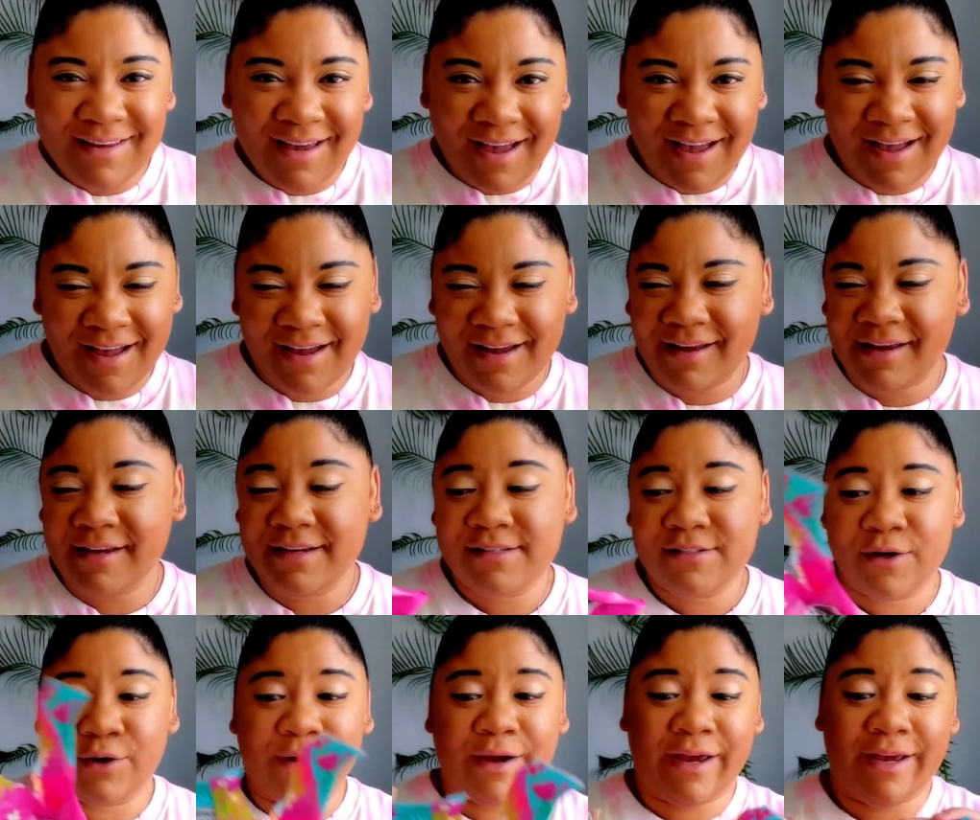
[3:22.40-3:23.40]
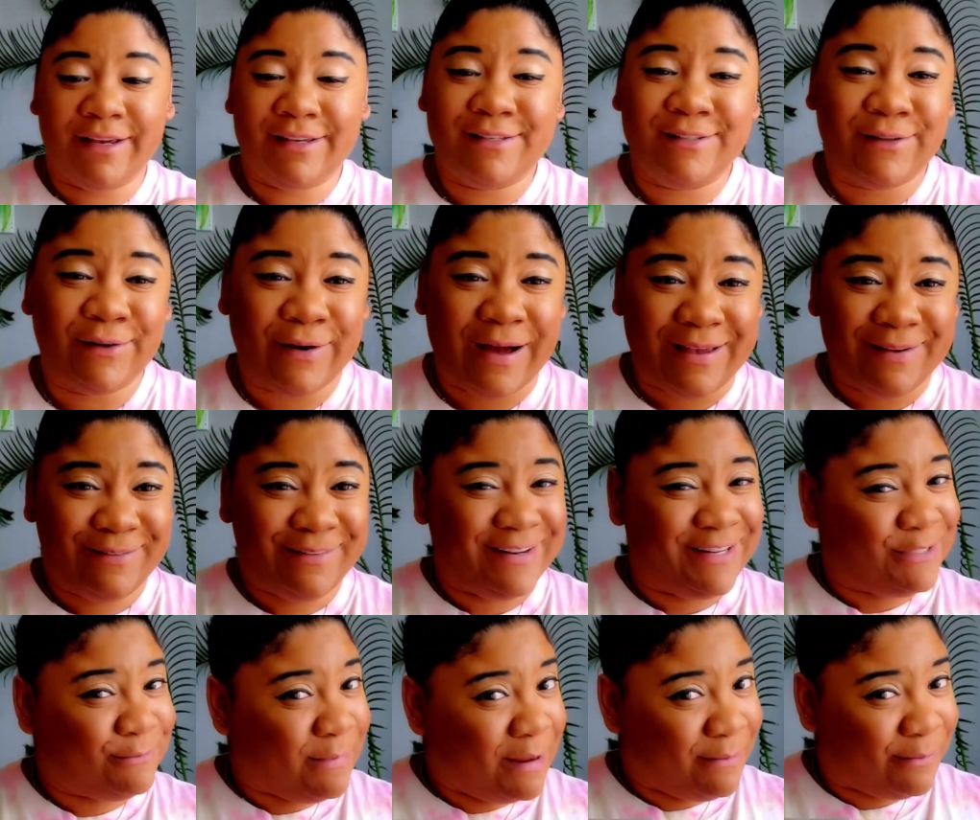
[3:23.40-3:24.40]
guys, okay, so I
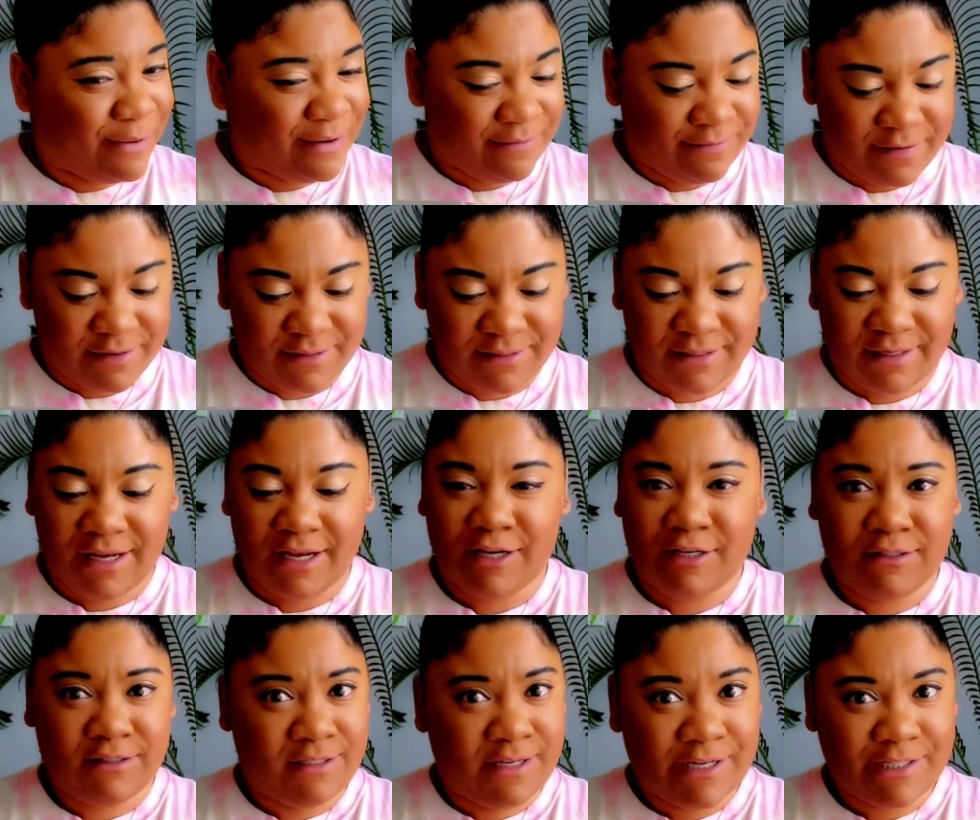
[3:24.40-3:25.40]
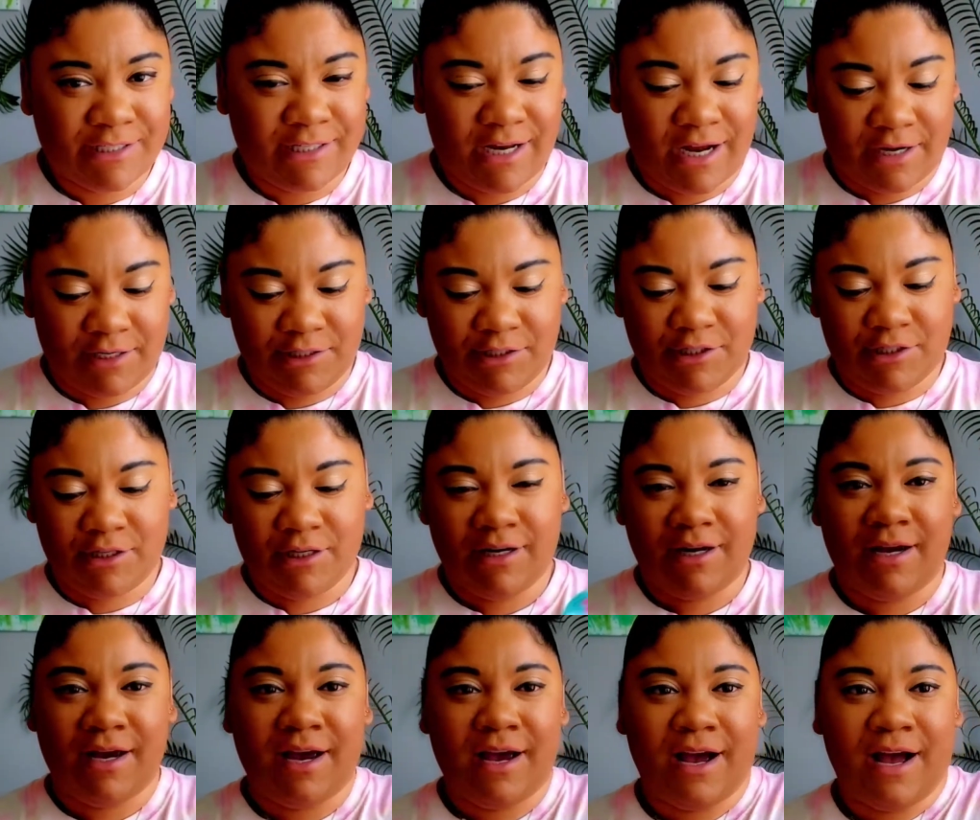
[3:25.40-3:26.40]
finished my breakfast it's lunch
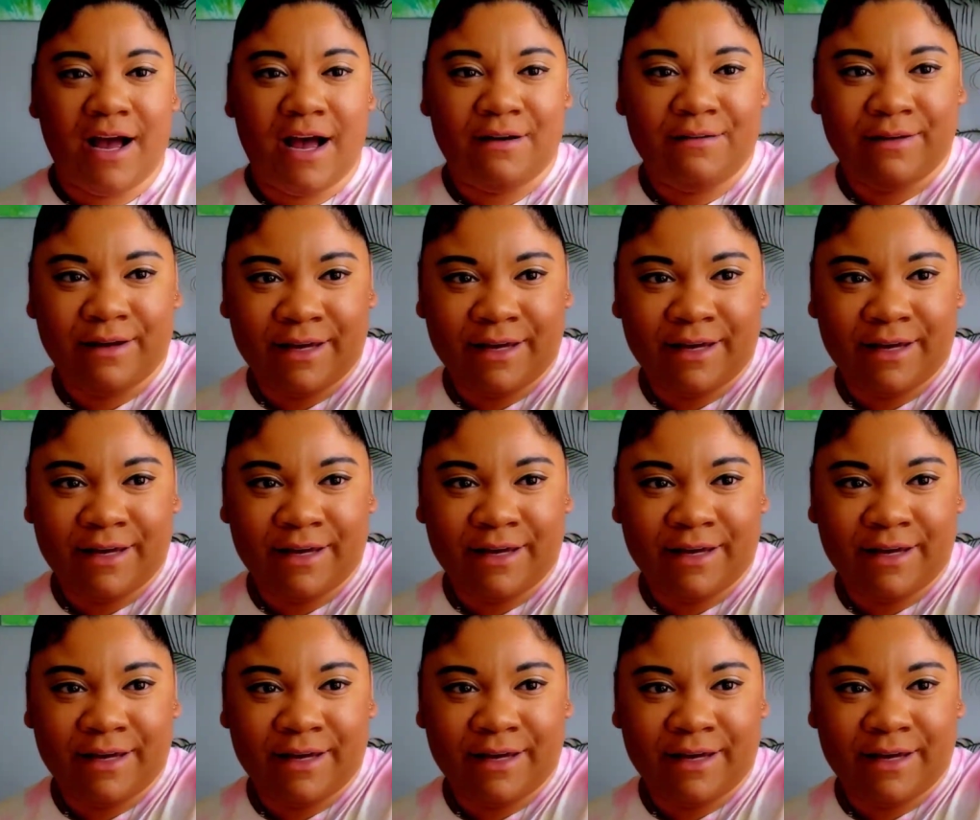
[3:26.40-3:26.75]
I'm